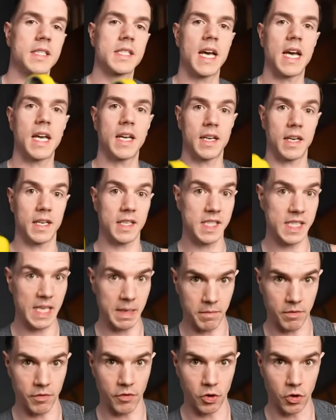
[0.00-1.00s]
to take a
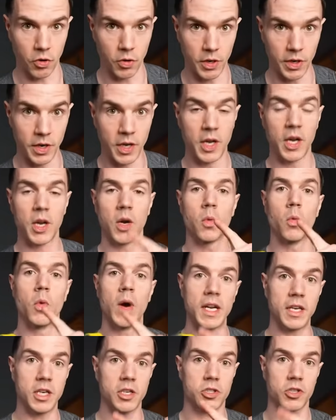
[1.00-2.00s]
step forward
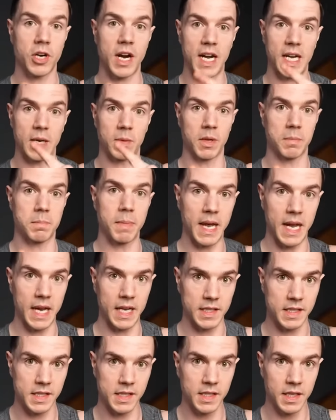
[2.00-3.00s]
when you're training with
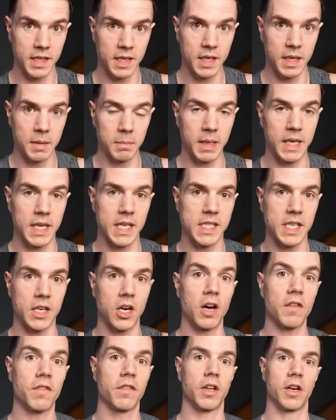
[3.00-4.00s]
bands because
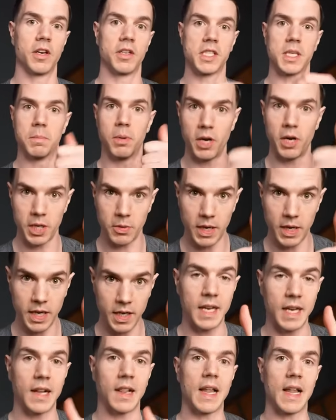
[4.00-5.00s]
it offloads your body
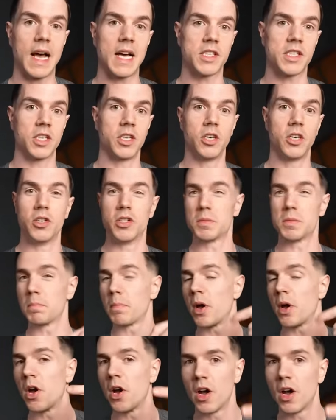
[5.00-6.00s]
weight. It allows you to use
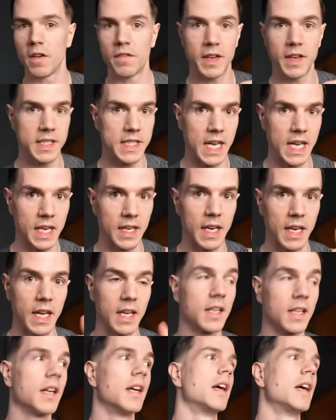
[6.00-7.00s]
perfect
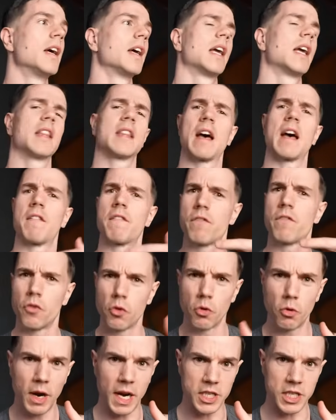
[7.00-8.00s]
technique, get that
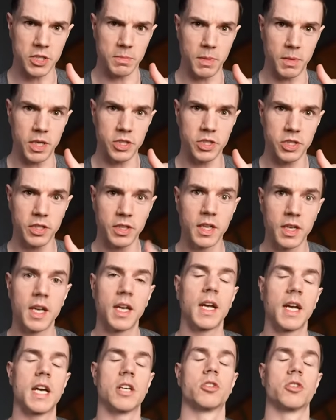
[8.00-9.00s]
full range of motion,
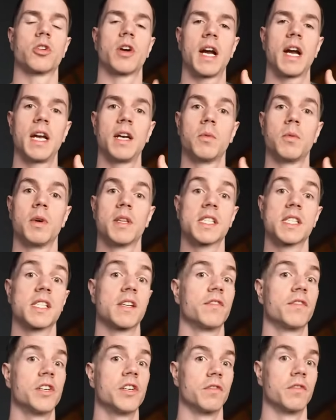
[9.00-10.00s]
and train with
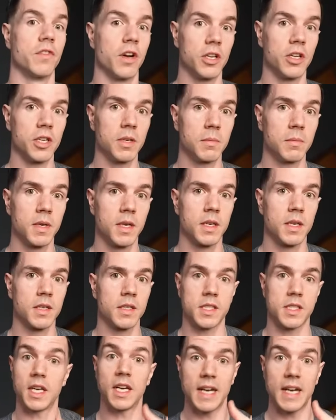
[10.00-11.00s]
sufficient volume
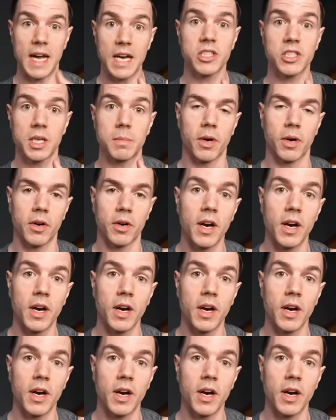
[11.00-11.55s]
so you can actually